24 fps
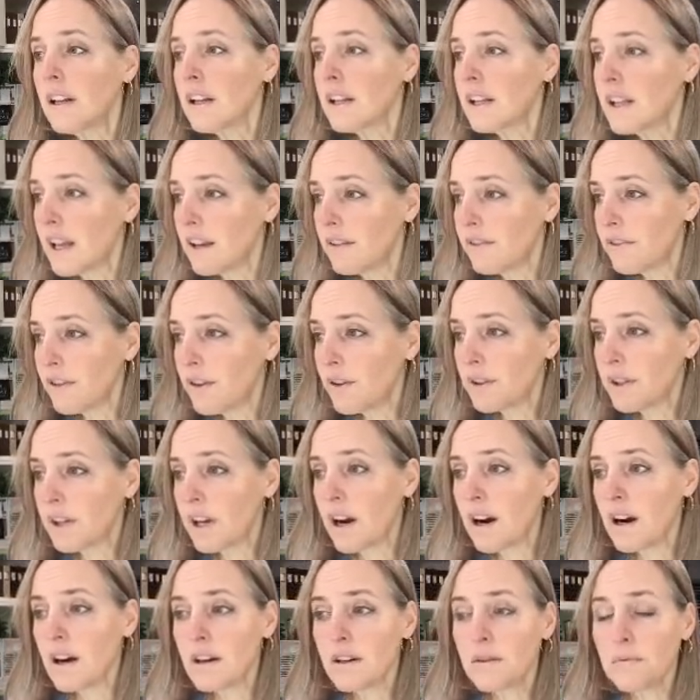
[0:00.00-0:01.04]
Gatefold
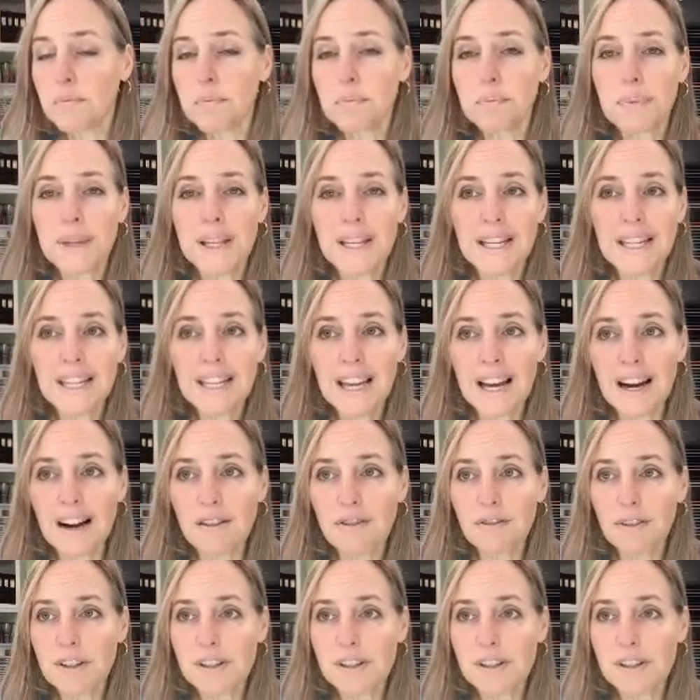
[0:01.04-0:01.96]
Card PDF.